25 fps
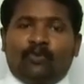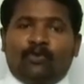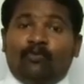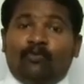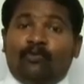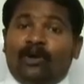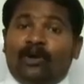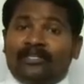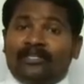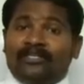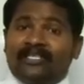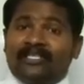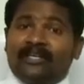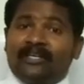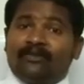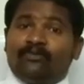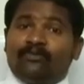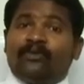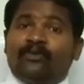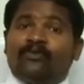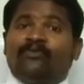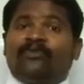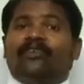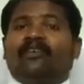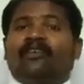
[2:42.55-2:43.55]

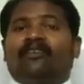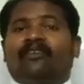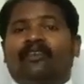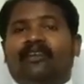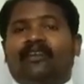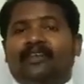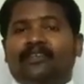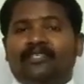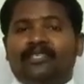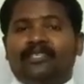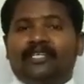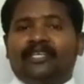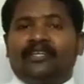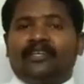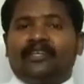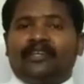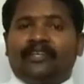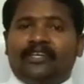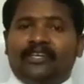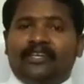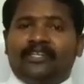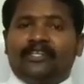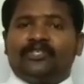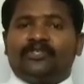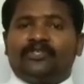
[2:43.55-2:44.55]
Whatever we are getting
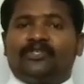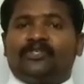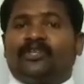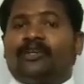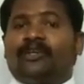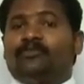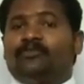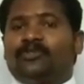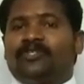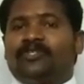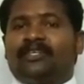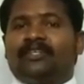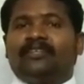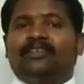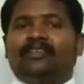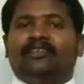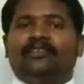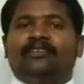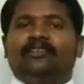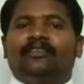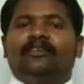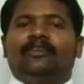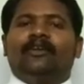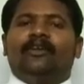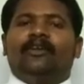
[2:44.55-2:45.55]
comes
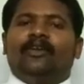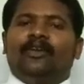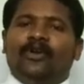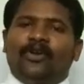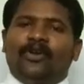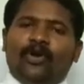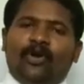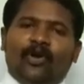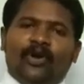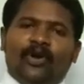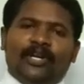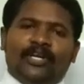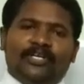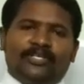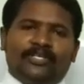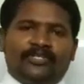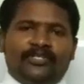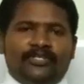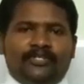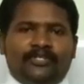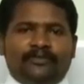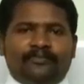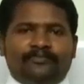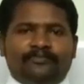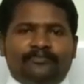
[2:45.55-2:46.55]
under knowledge,